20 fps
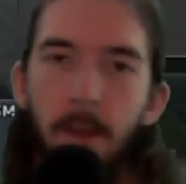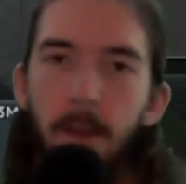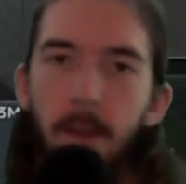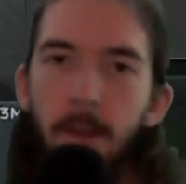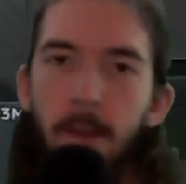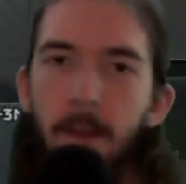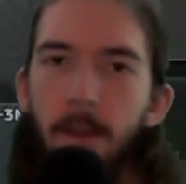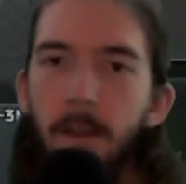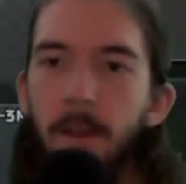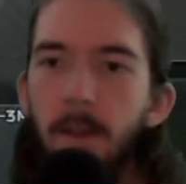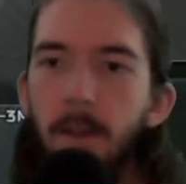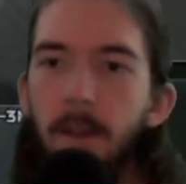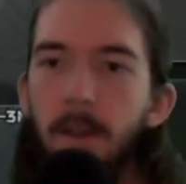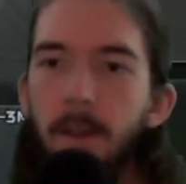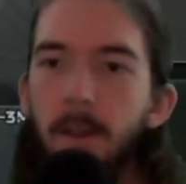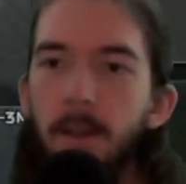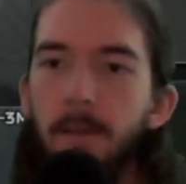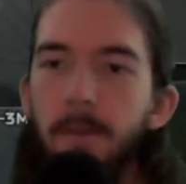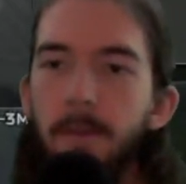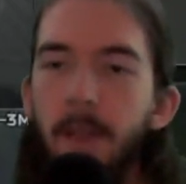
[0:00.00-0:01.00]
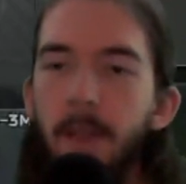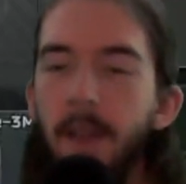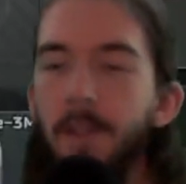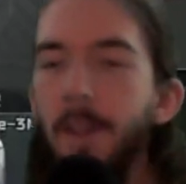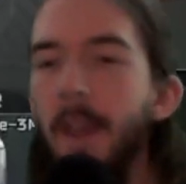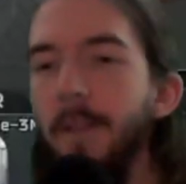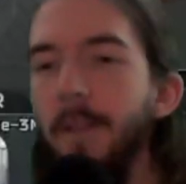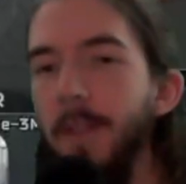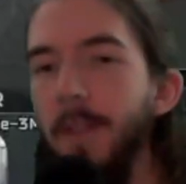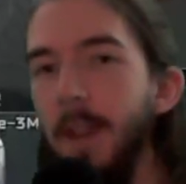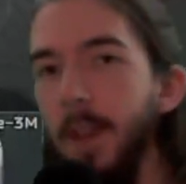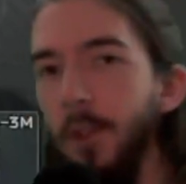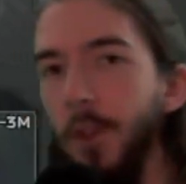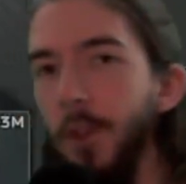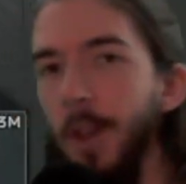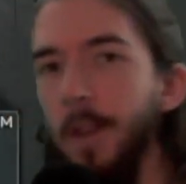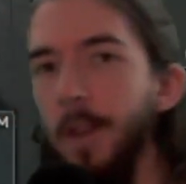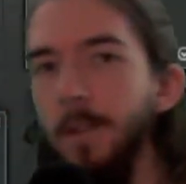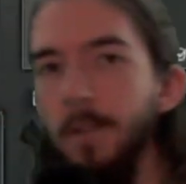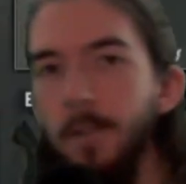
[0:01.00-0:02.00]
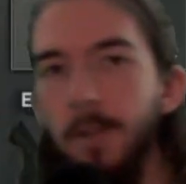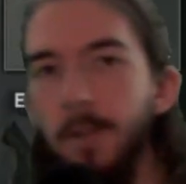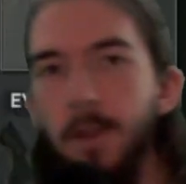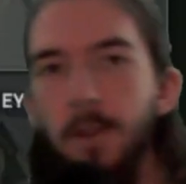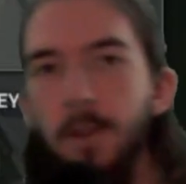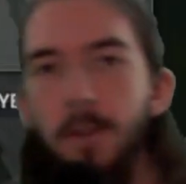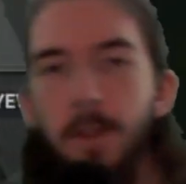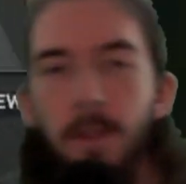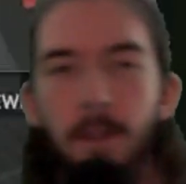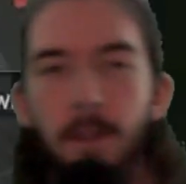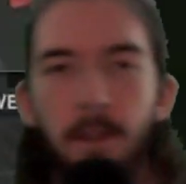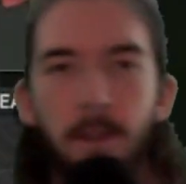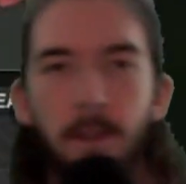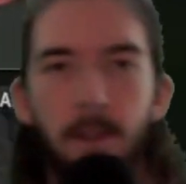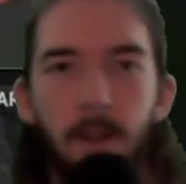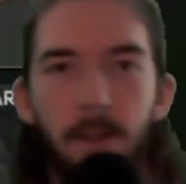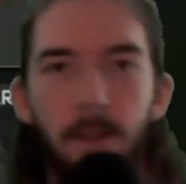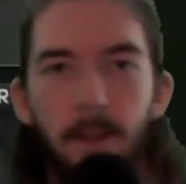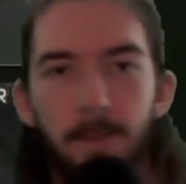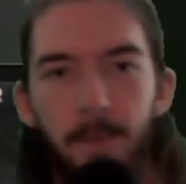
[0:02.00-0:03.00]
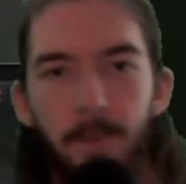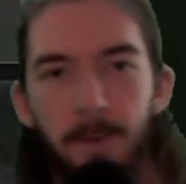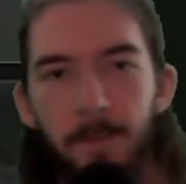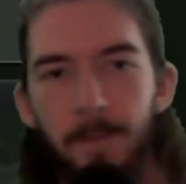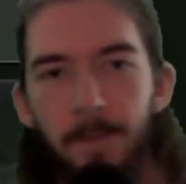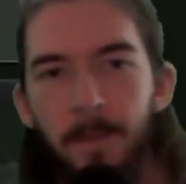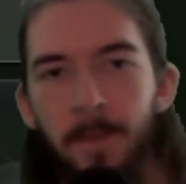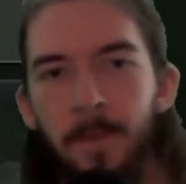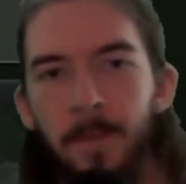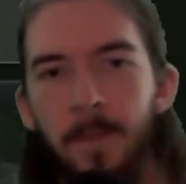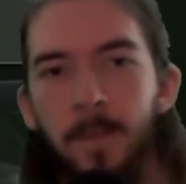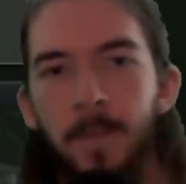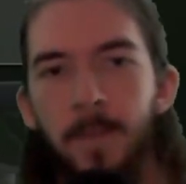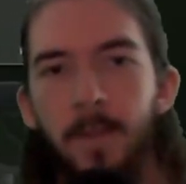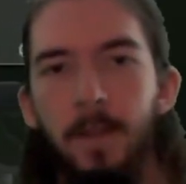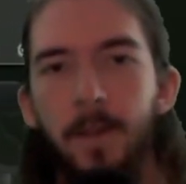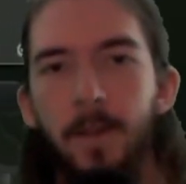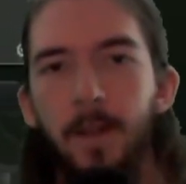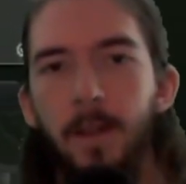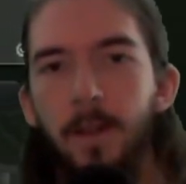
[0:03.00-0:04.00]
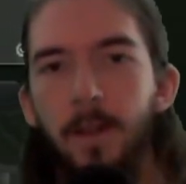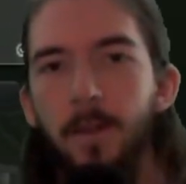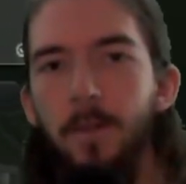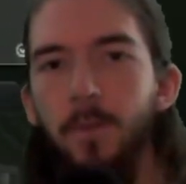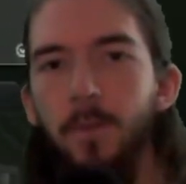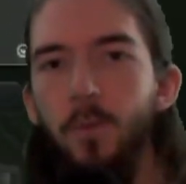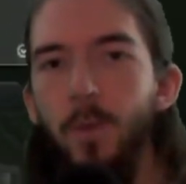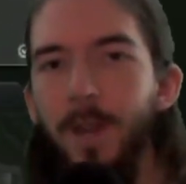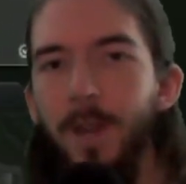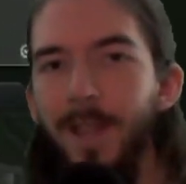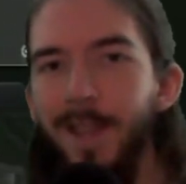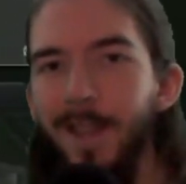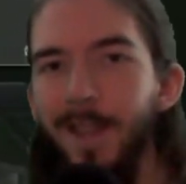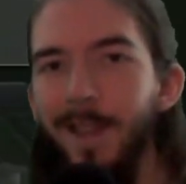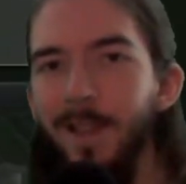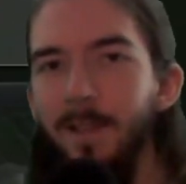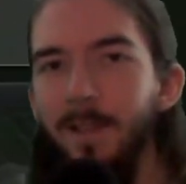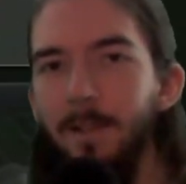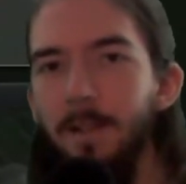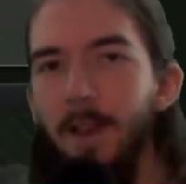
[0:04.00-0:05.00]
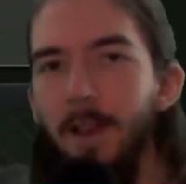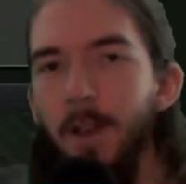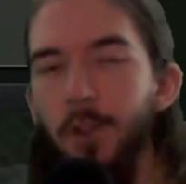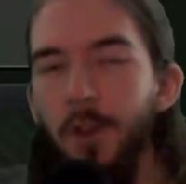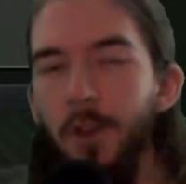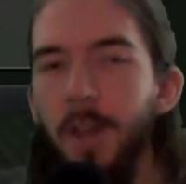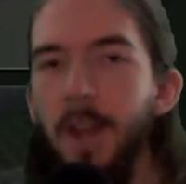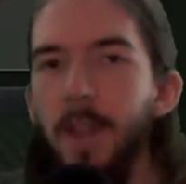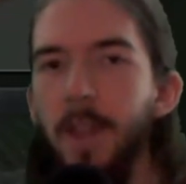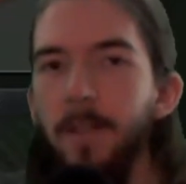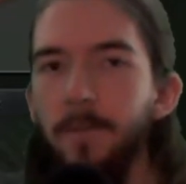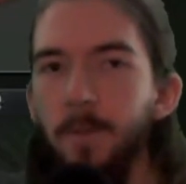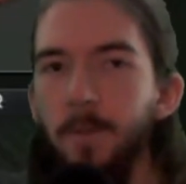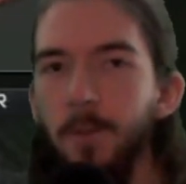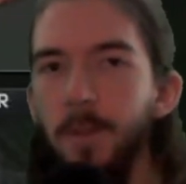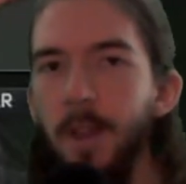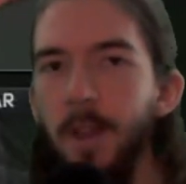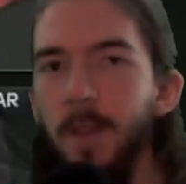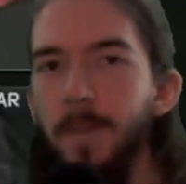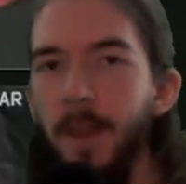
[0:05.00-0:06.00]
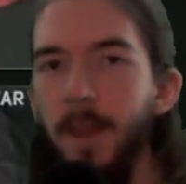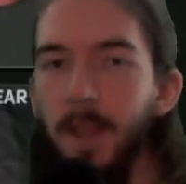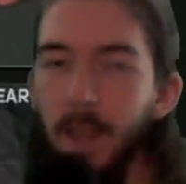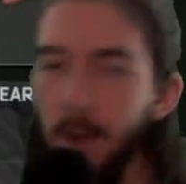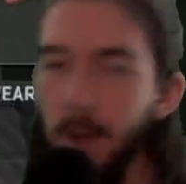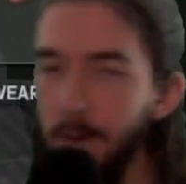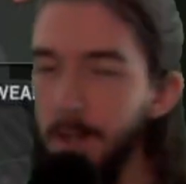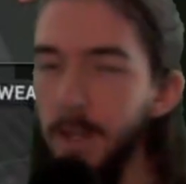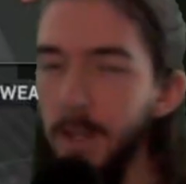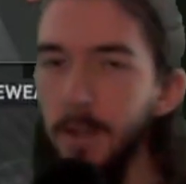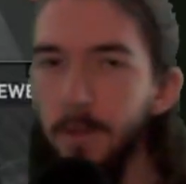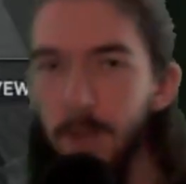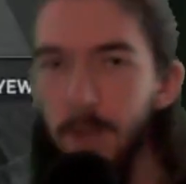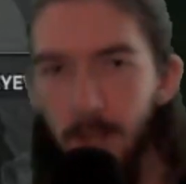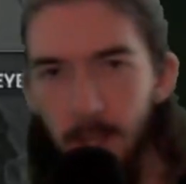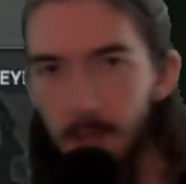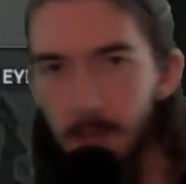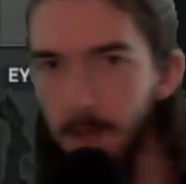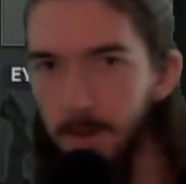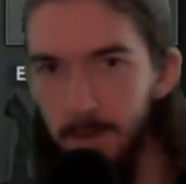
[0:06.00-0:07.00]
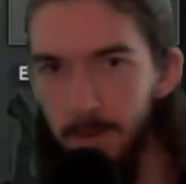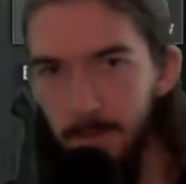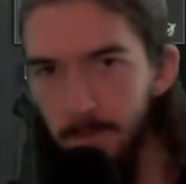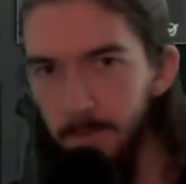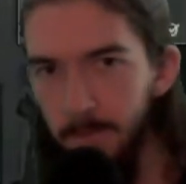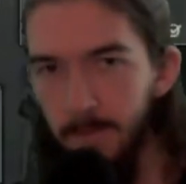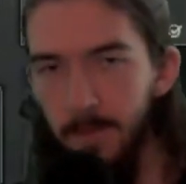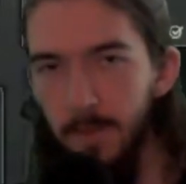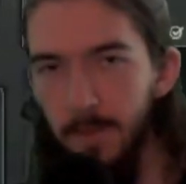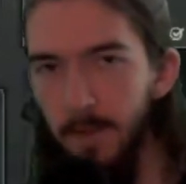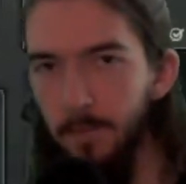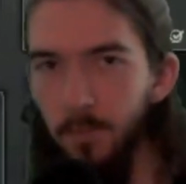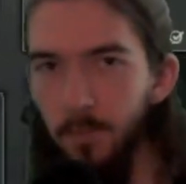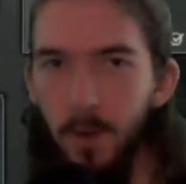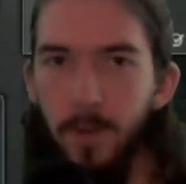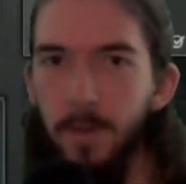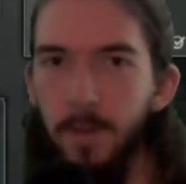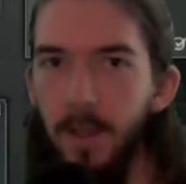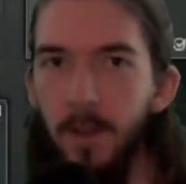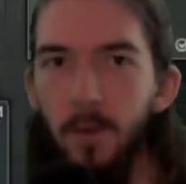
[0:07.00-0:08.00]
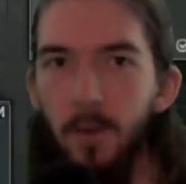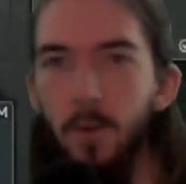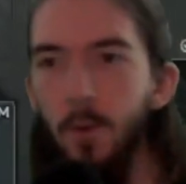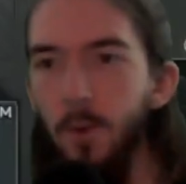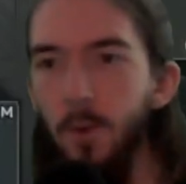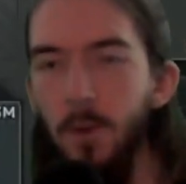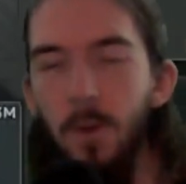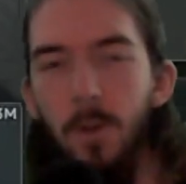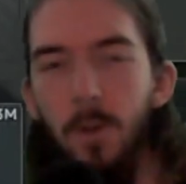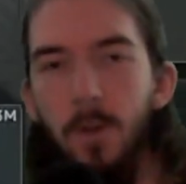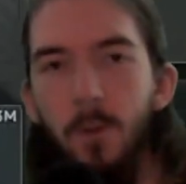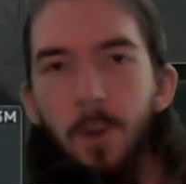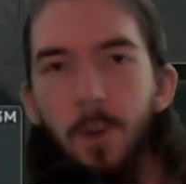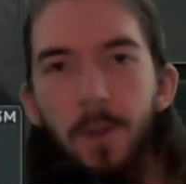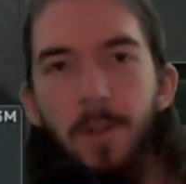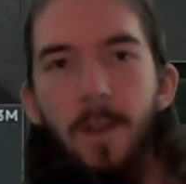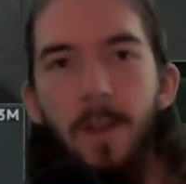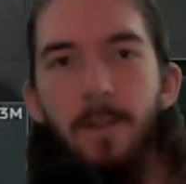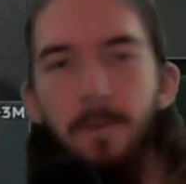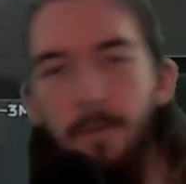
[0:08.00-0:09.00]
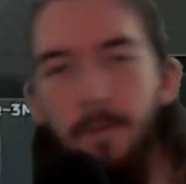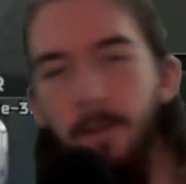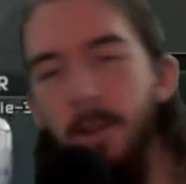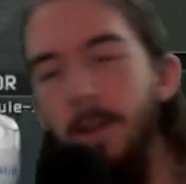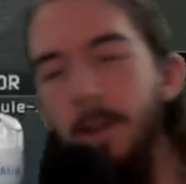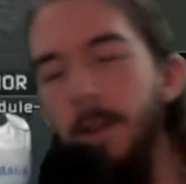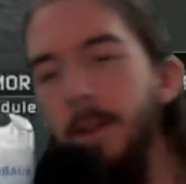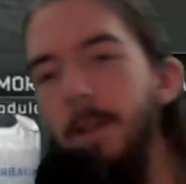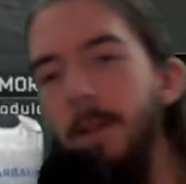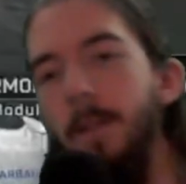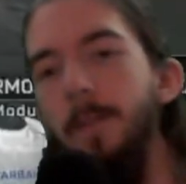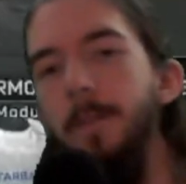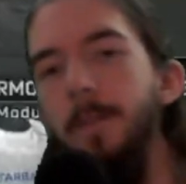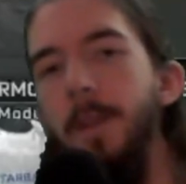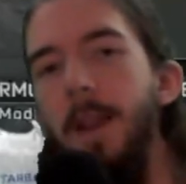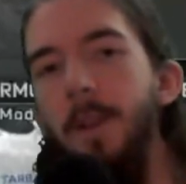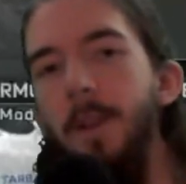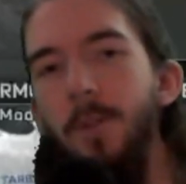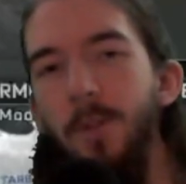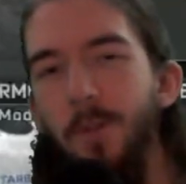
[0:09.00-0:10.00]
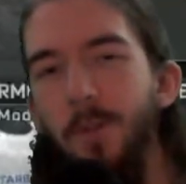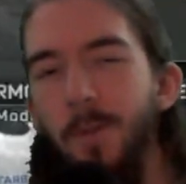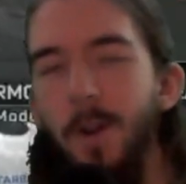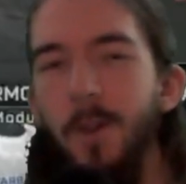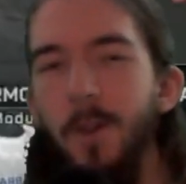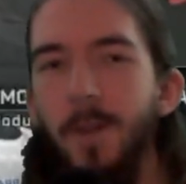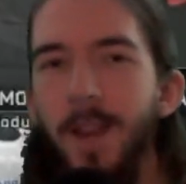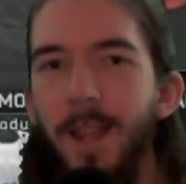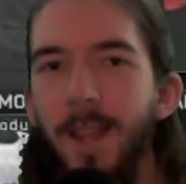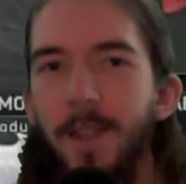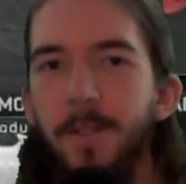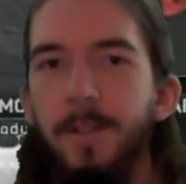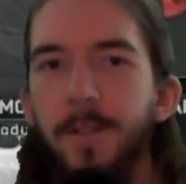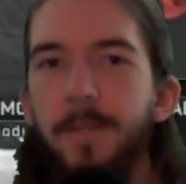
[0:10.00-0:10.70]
That Scav that I shot earlier in the clip, when he got shot at the first time, I guarantee you he yelled probably a whole slew of stuff, but I was too far away to hear it.